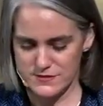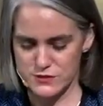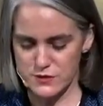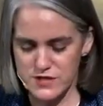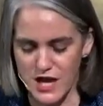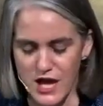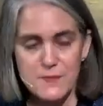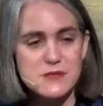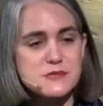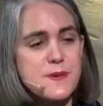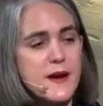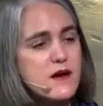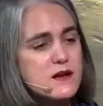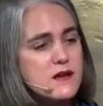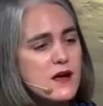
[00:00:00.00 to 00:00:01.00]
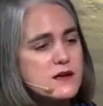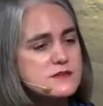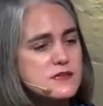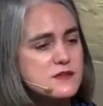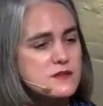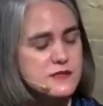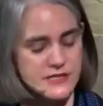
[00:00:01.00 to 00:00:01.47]
So time is
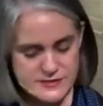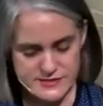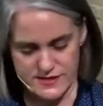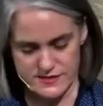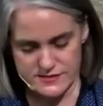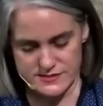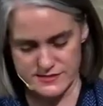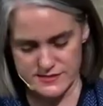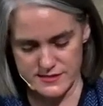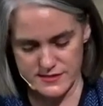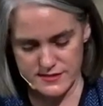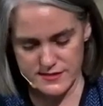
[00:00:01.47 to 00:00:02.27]
paradoxical, he says.